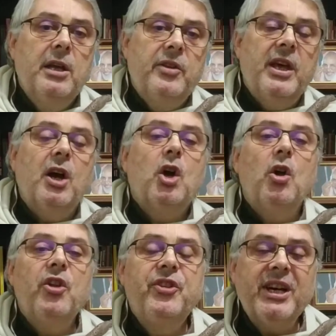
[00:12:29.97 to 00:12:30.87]
They are
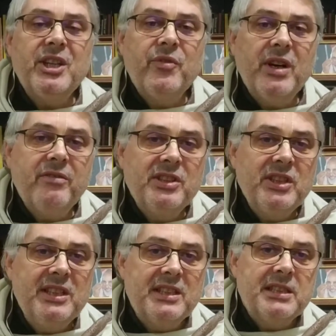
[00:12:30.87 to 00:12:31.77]
called
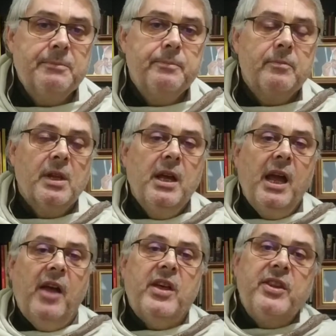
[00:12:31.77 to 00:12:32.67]
Tattvavadis.
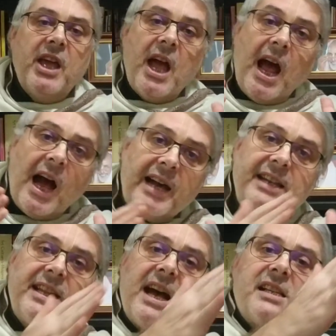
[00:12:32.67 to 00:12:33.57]
And then the
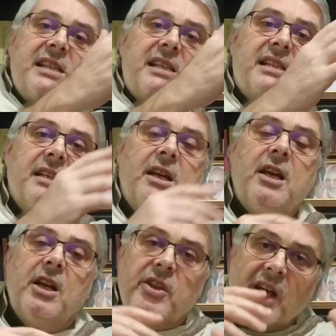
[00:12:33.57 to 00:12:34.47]

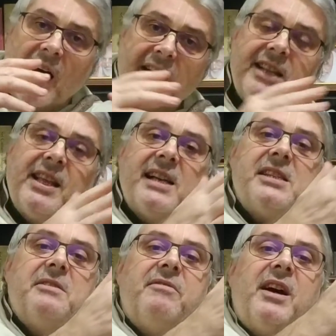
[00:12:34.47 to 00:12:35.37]

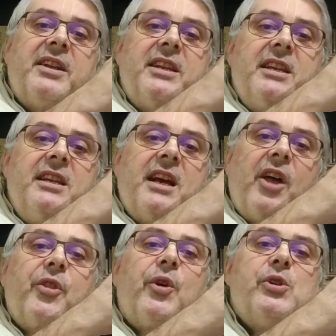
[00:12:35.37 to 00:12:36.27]
Haridasavadi
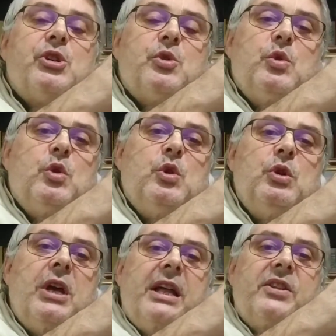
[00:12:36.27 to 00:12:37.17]
are those
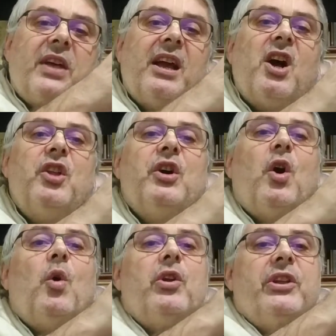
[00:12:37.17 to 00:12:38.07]
who take on the
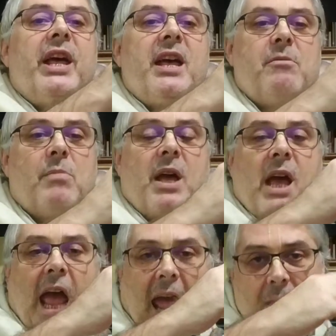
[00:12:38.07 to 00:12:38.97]
holy name
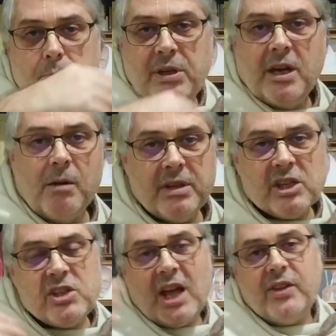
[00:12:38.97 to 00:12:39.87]
and become
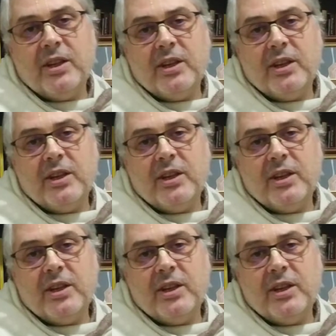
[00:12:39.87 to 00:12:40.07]
ecstatic